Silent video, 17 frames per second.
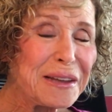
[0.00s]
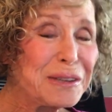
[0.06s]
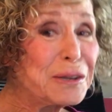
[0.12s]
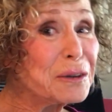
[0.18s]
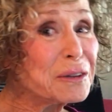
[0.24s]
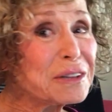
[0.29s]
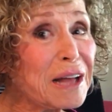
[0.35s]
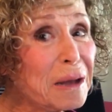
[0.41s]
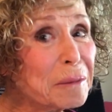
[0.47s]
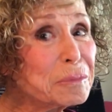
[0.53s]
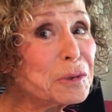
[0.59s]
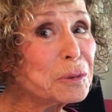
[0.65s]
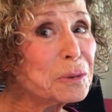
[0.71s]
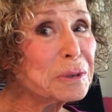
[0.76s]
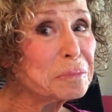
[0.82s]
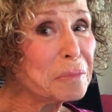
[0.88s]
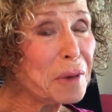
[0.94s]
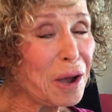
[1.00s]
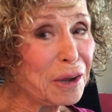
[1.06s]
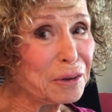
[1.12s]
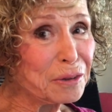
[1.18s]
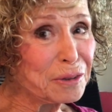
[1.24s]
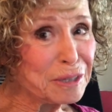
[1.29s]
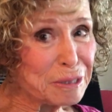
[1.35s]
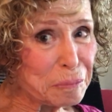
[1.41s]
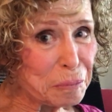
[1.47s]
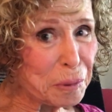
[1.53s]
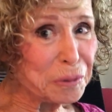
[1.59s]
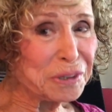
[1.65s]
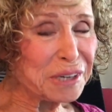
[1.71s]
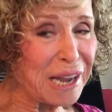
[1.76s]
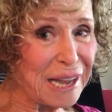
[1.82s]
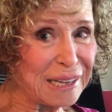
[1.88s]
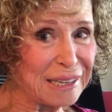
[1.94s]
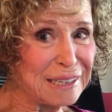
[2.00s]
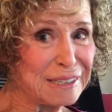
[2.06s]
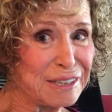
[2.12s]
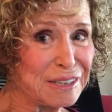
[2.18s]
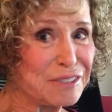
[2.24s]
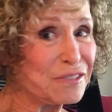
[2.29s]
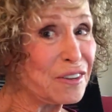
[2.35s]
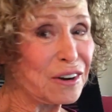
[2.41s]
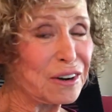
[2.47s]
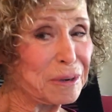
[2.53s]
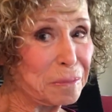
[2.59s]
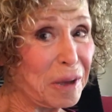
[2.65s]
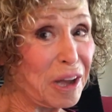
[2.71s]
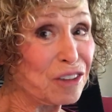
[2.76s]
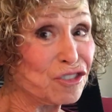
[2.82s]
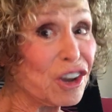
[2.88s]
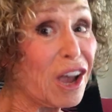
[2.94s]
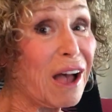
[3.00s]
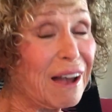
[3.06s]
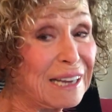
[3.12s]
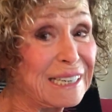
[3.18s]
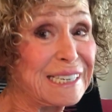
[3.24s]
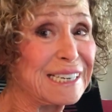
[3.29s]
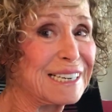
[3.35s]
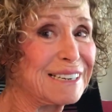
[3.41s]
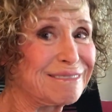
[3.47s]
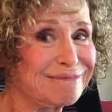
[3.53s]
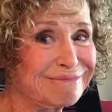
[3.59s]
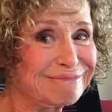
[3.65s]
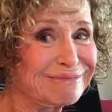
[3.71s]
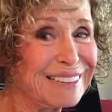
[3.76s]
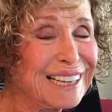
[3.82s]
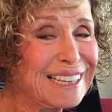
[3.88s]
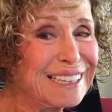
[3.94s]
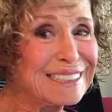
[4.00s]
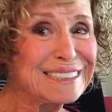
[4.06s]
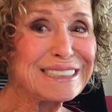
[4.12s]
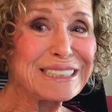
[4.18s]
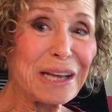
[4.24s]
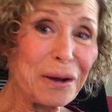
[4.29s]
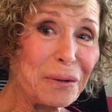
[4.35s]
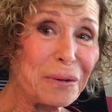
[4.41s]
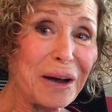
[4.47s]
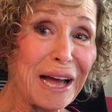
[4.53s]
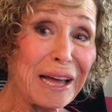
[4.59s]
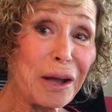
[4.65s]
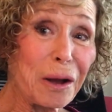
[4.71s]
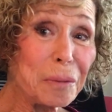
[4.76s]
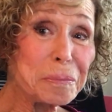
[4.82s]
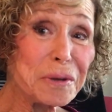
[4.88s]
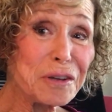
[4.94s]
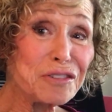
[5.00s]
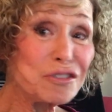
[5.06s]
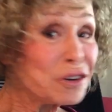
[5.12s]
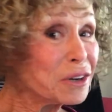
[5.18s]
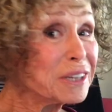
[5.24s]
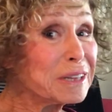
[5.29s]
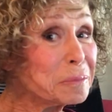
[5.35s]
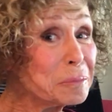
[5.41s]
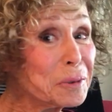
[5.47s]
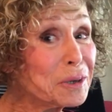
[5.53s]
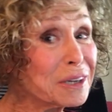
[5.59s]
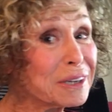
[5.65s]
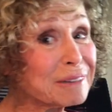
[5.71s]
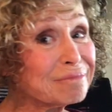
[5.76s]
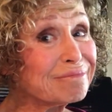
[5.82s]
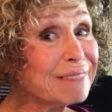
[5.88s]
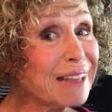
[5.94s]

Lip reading: You'll come to admire this protagonist very much. I did. So I hope you enjoyed the book.